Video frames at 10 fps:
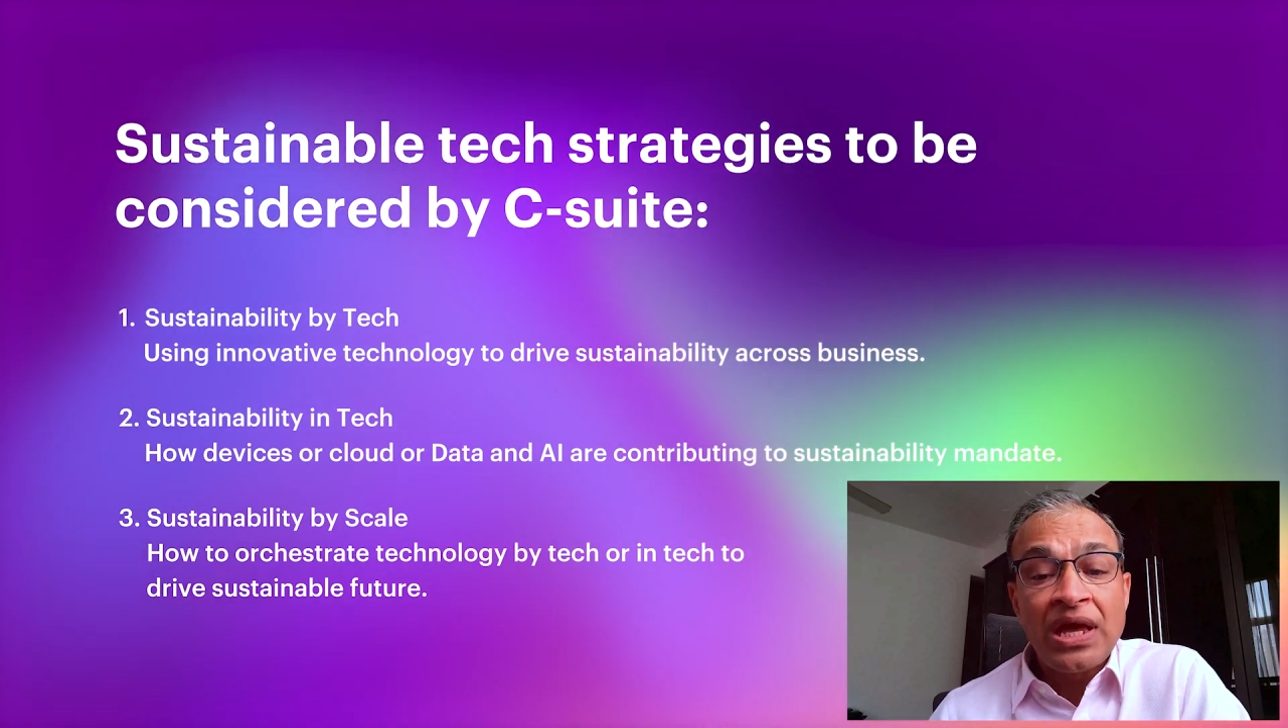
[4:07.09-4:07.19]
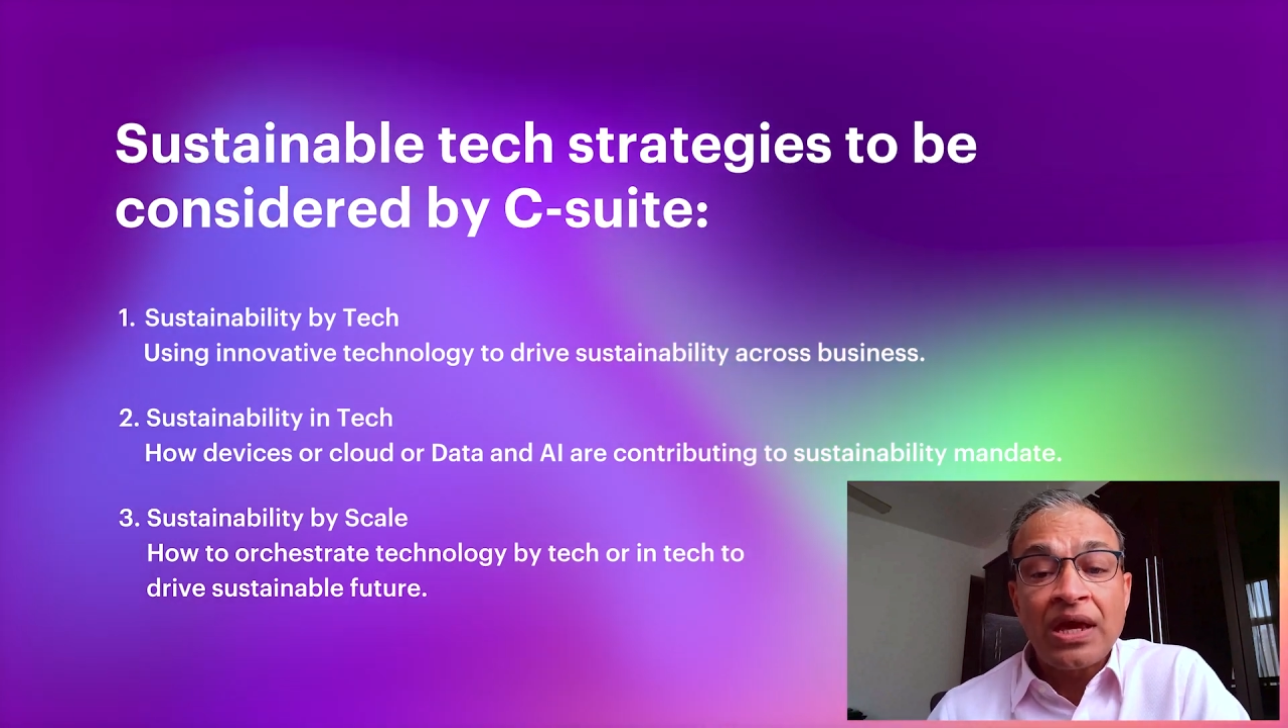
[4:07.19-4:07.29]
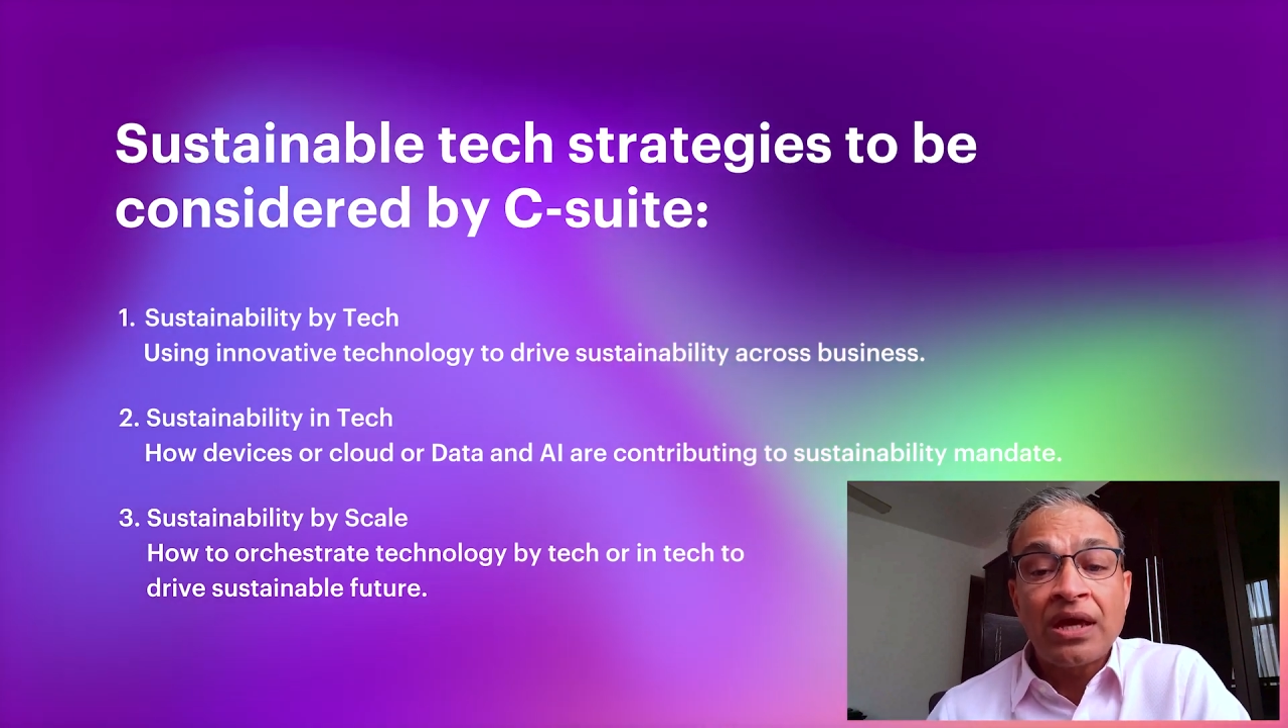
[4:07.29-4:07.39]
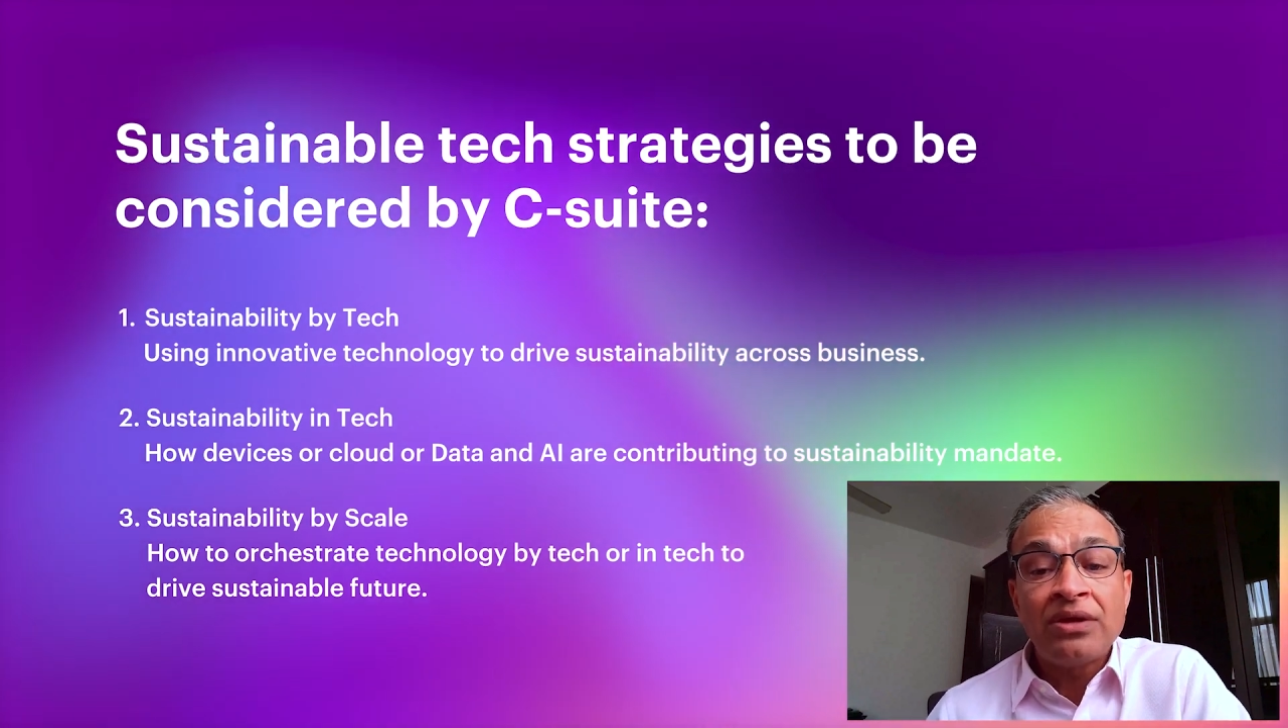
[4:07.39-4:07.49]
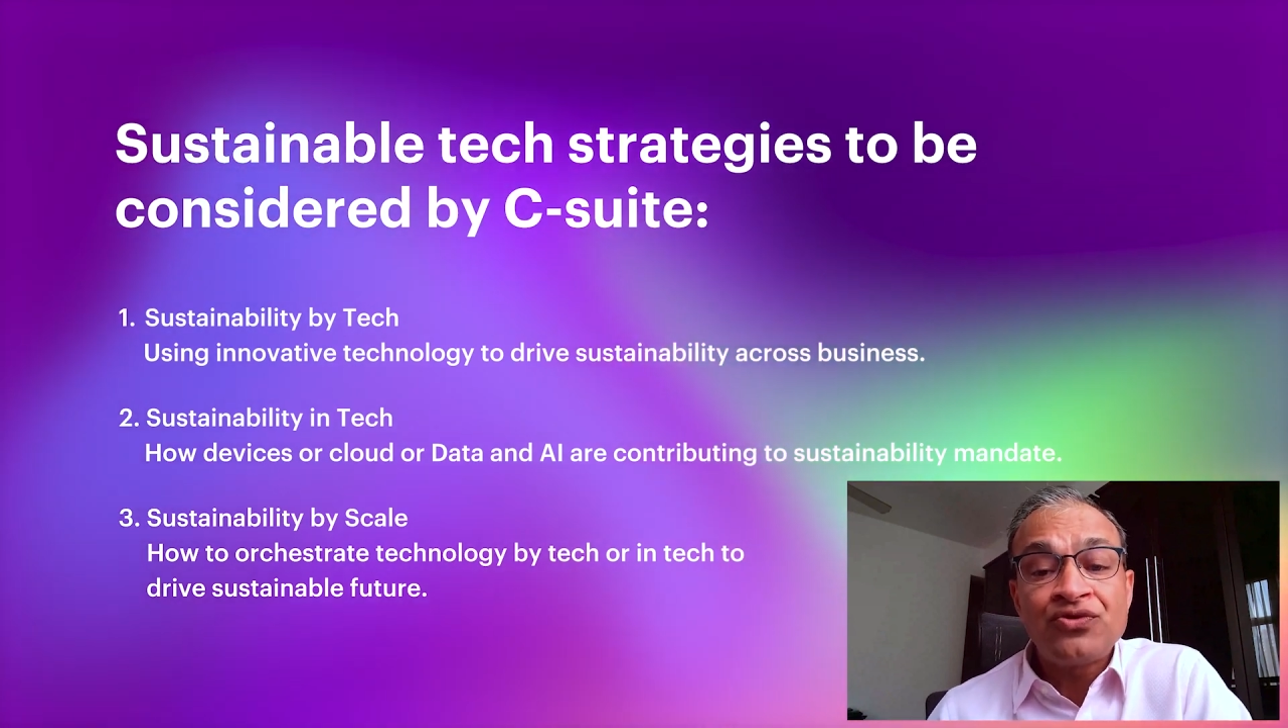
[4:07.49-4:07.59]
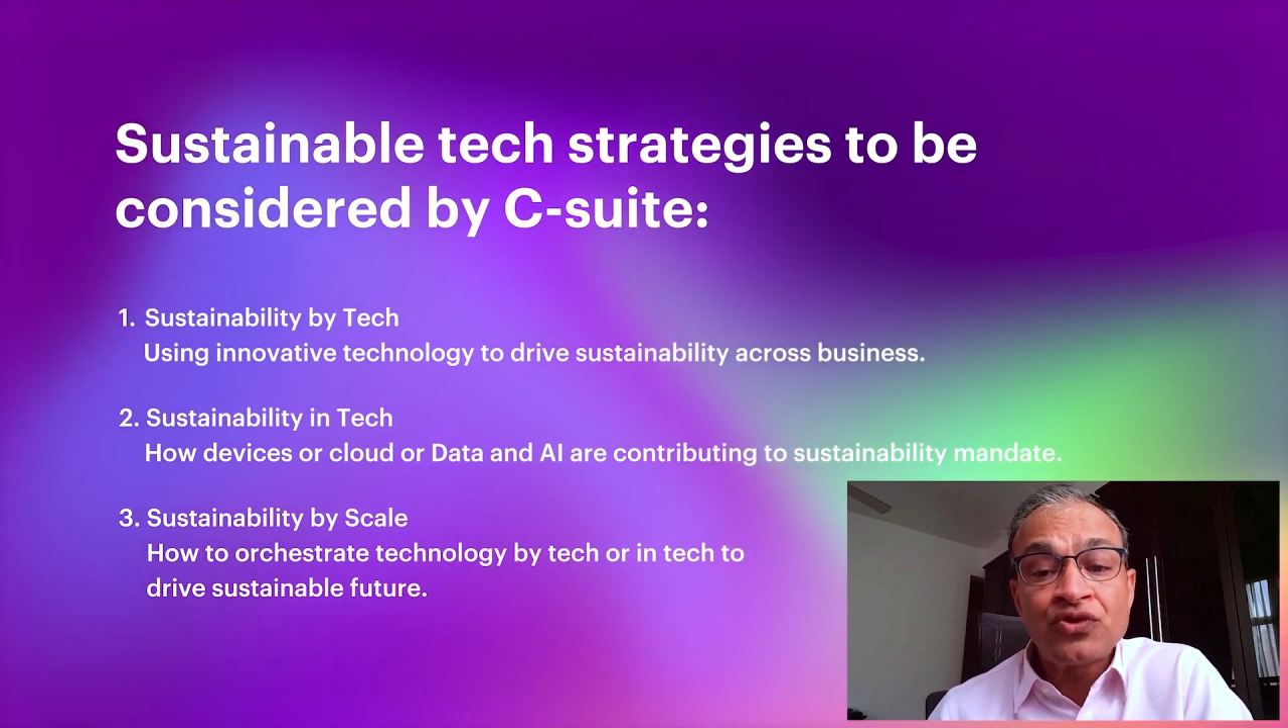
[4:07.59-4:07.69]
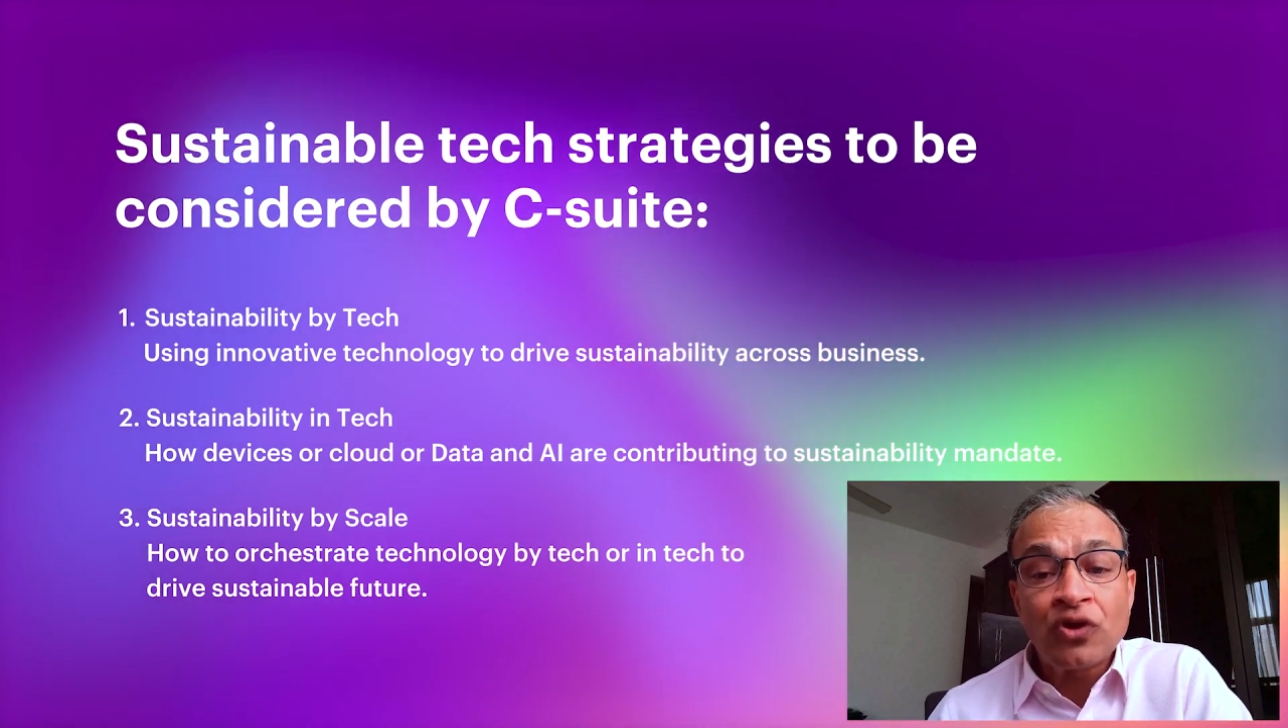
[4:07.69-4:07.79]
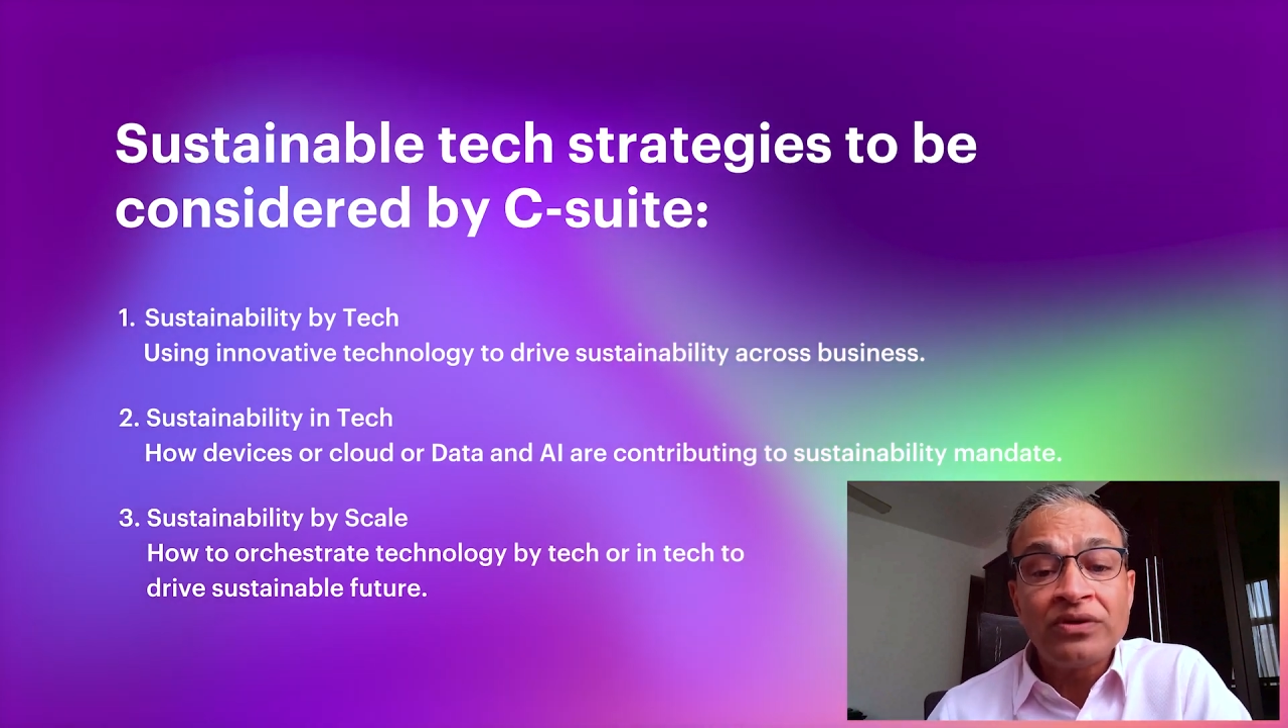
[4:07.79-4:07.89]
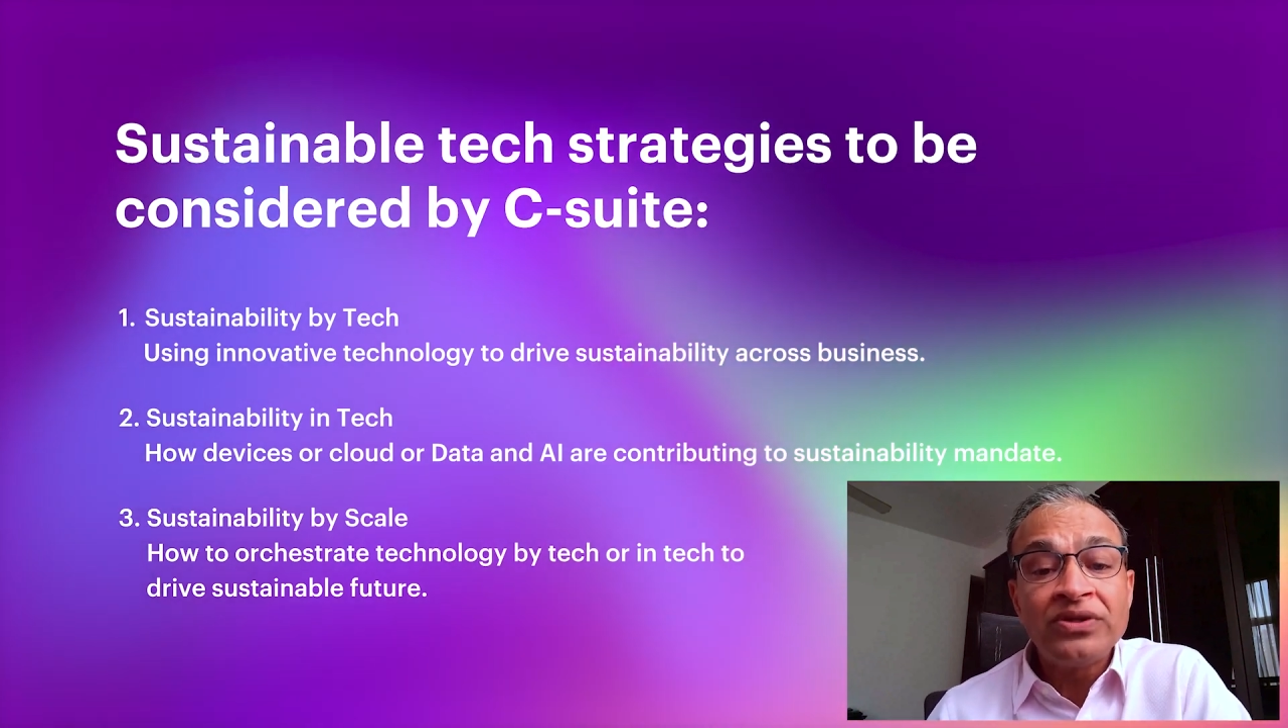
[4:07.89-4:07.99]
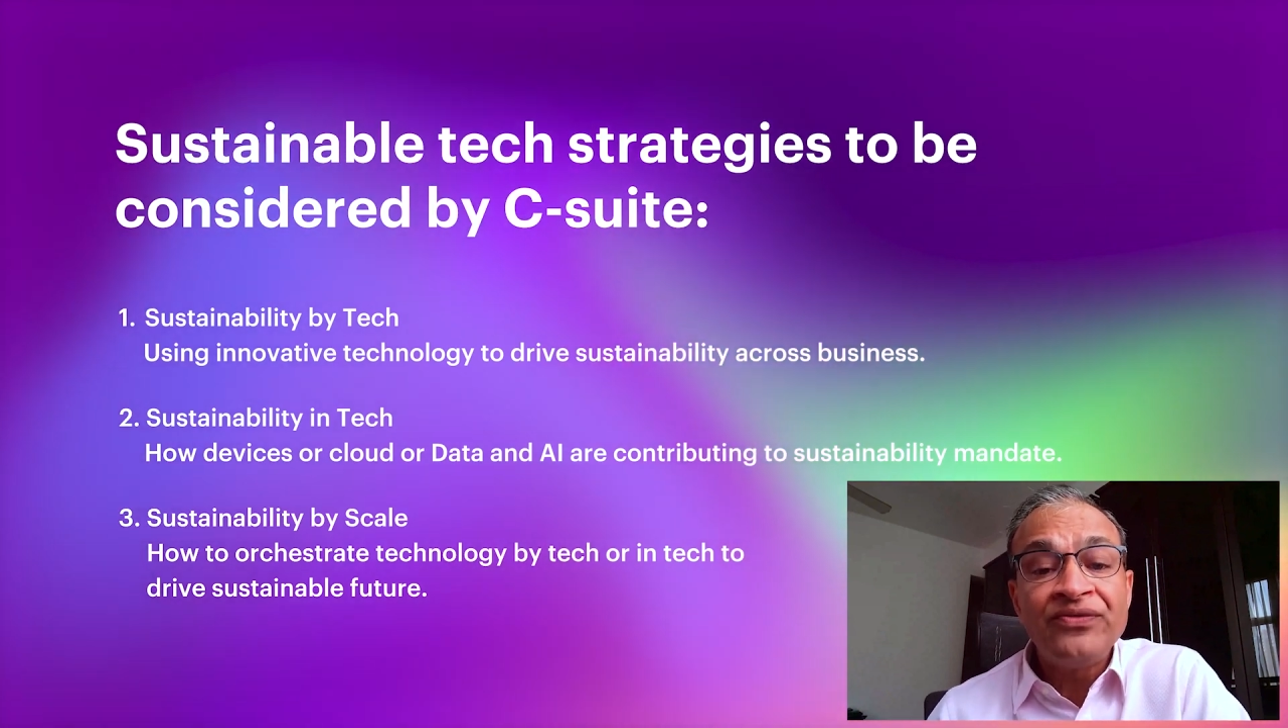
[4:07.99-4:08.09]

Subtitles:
and solve